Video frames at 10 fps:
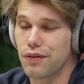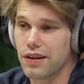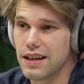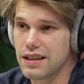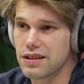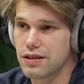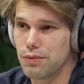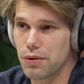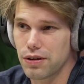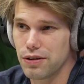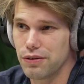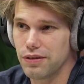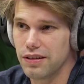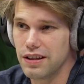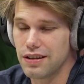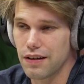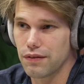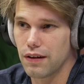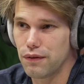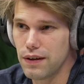this to work, you need to have
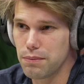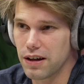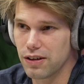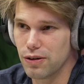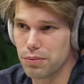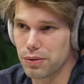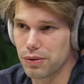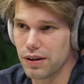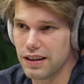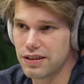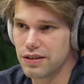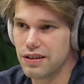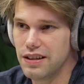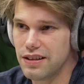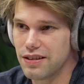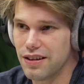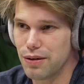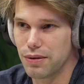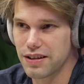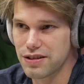that feedback loop, right? So you need to know
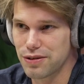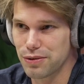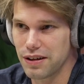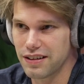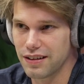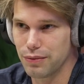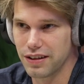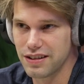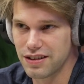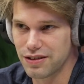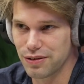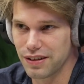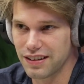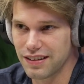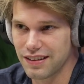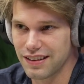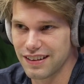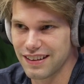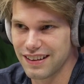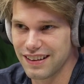what is correct and what isn't correct.
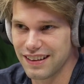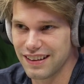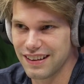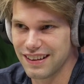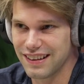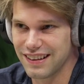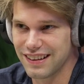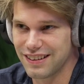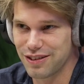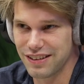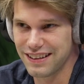Correct?